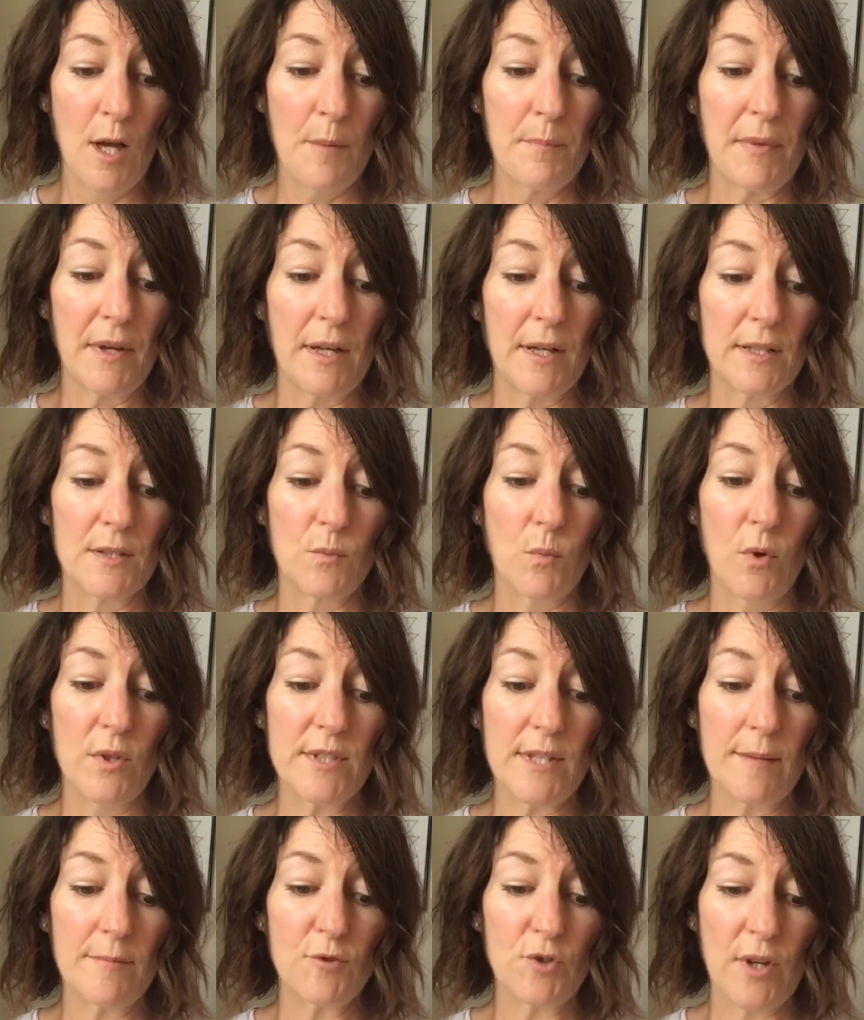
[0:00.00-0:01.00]
Because
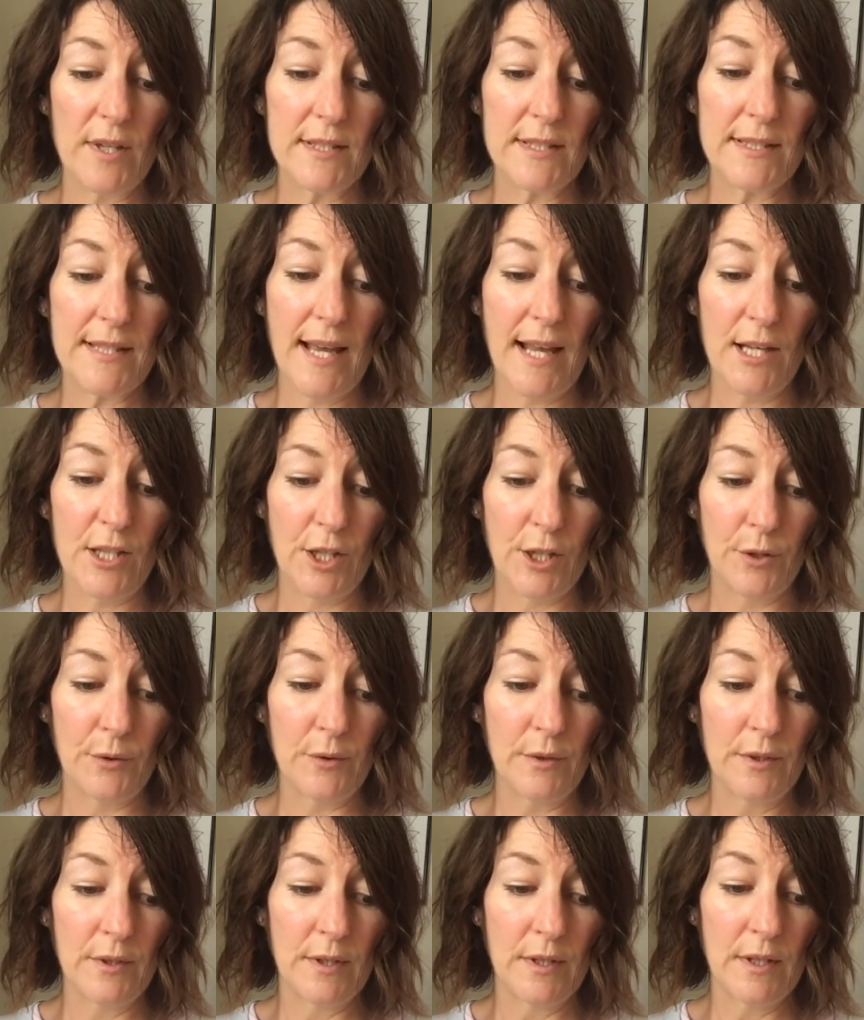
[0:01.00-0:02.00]
what I'm trying to tell
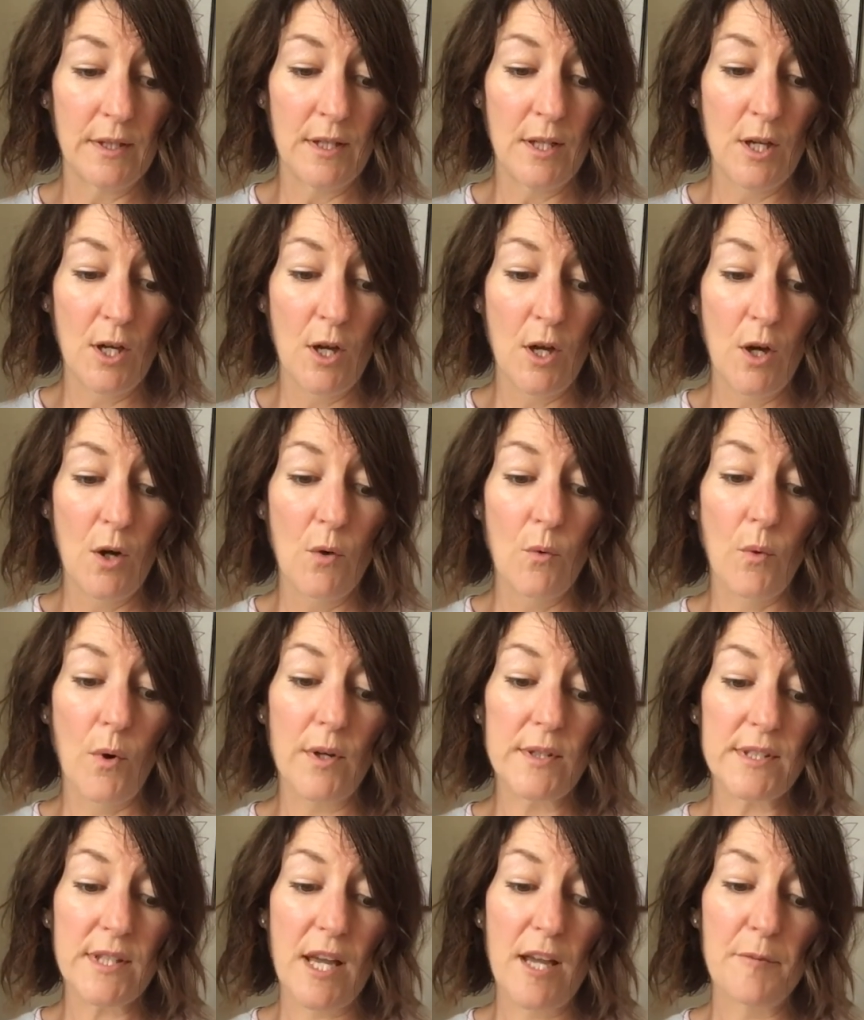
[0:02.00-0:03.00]
you,
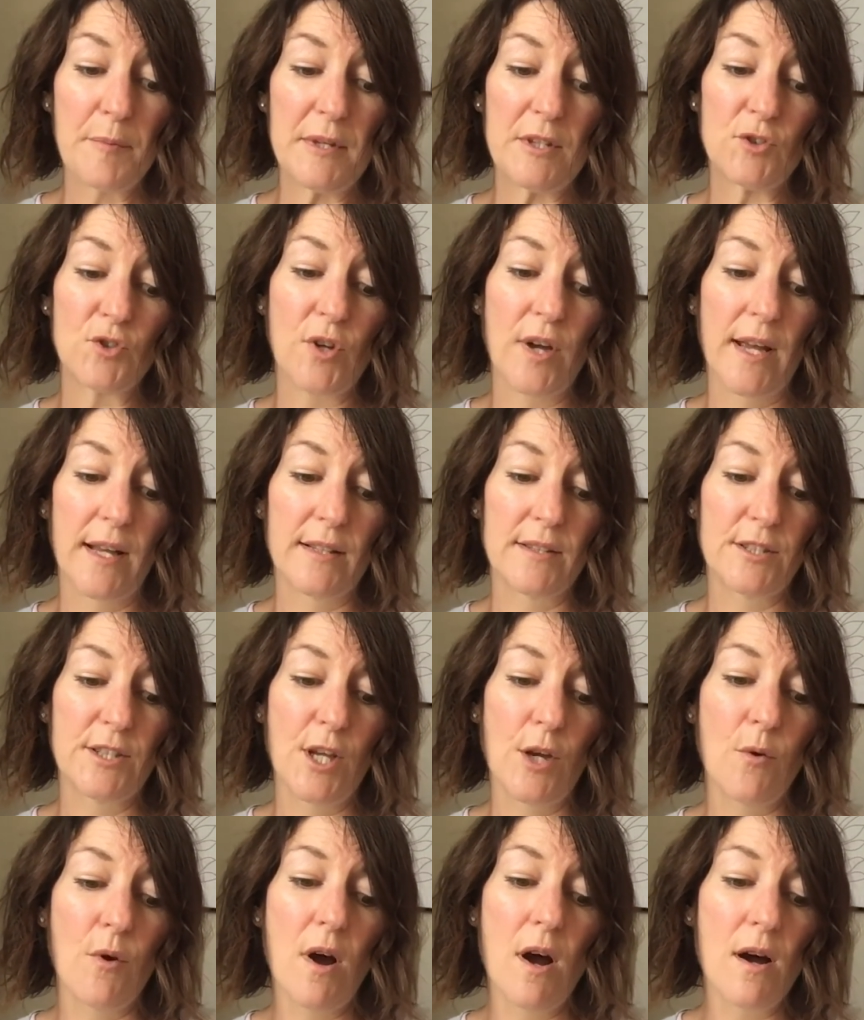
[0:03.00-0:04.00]
what I've been trying
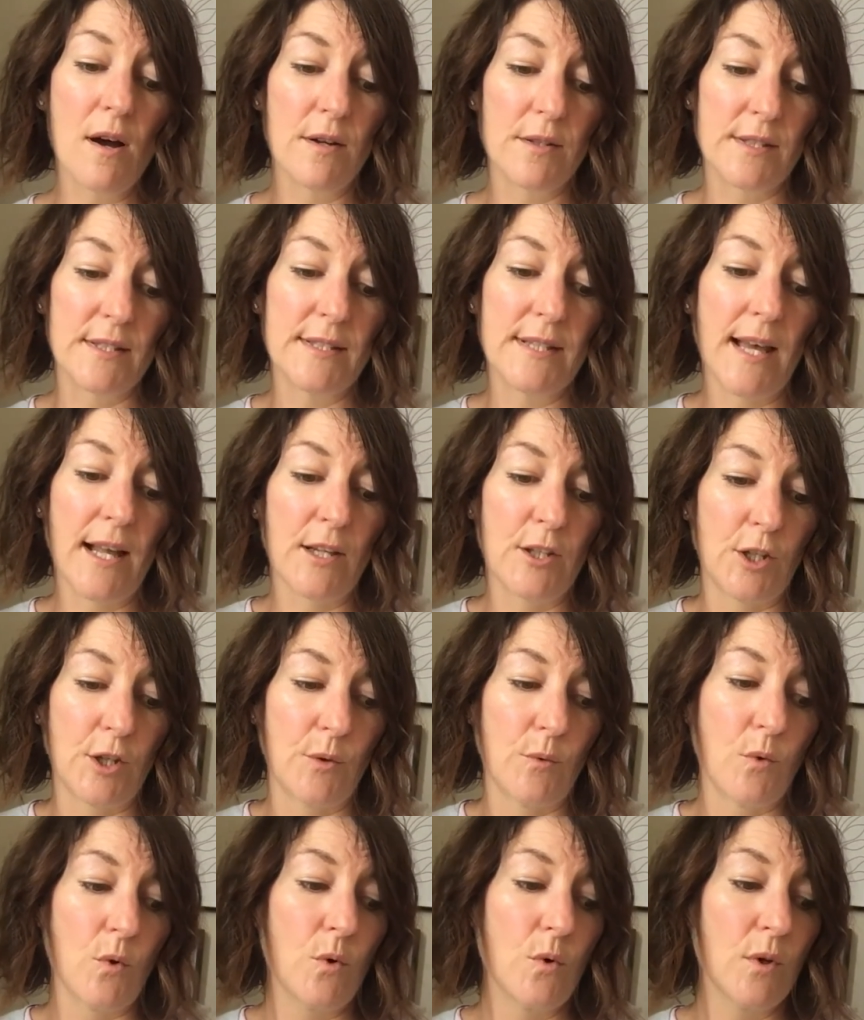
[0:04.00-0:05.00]
so hard to tell
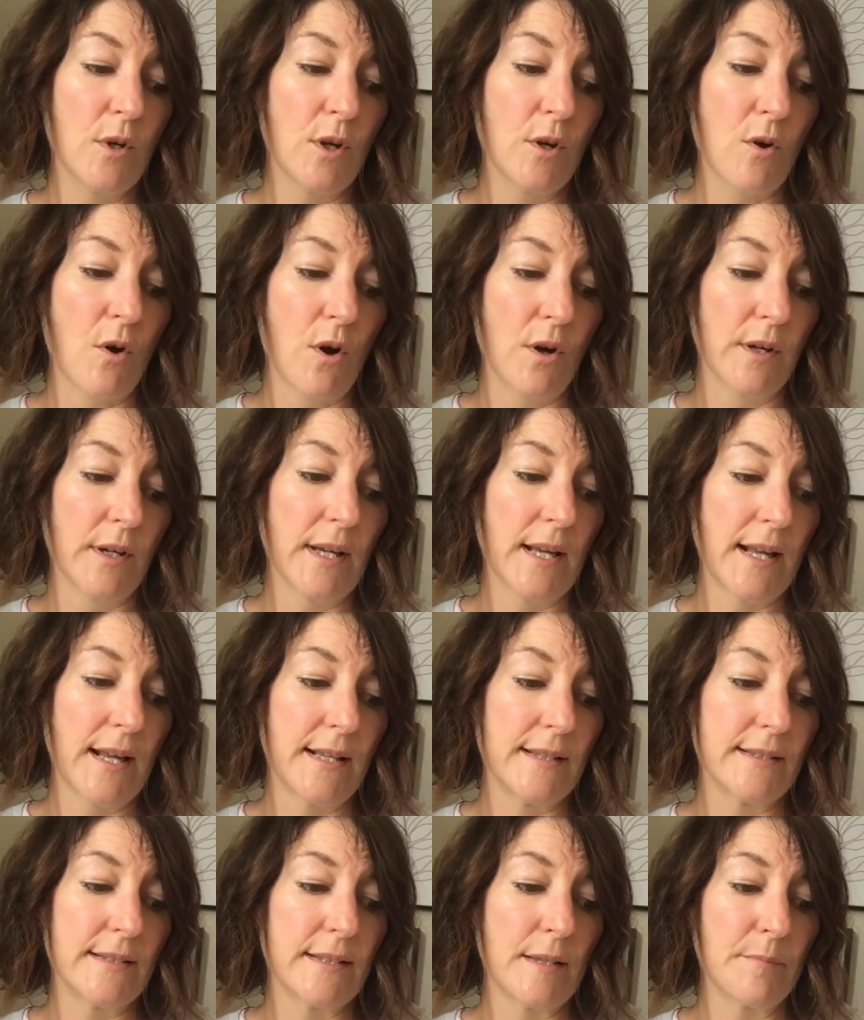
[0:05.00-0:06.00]
you all along,
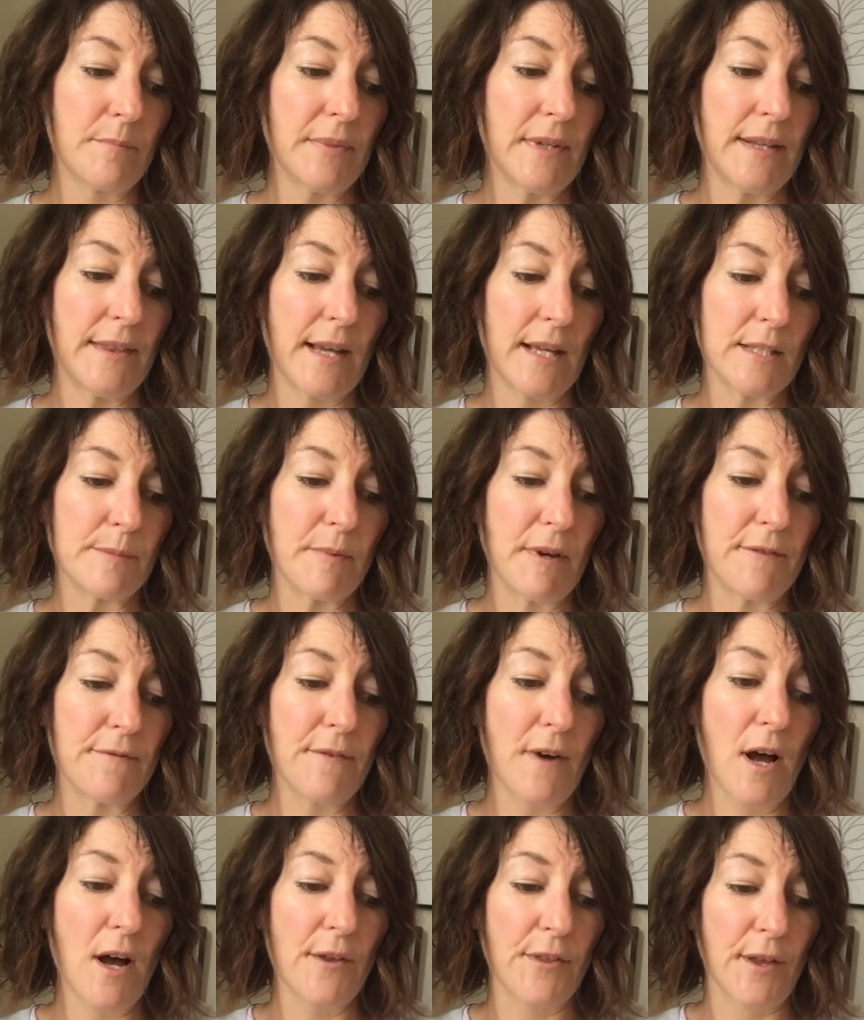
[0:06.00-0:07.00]
is simply that my
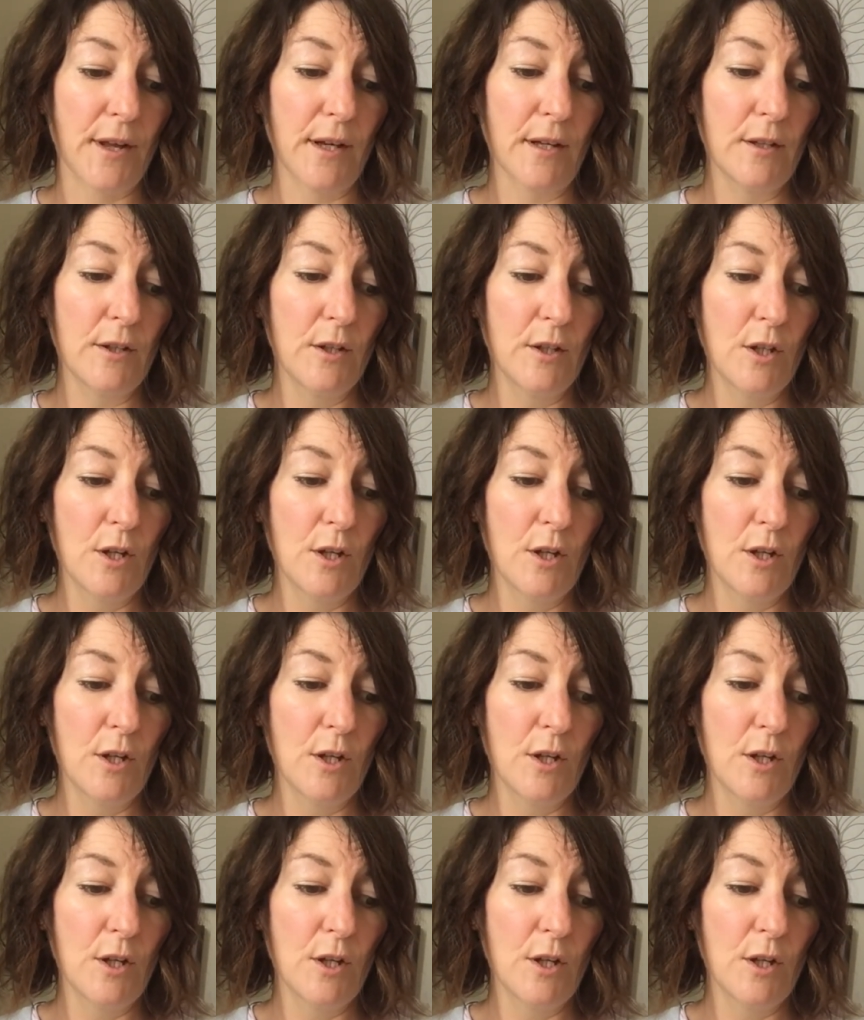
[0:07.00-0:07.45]
father,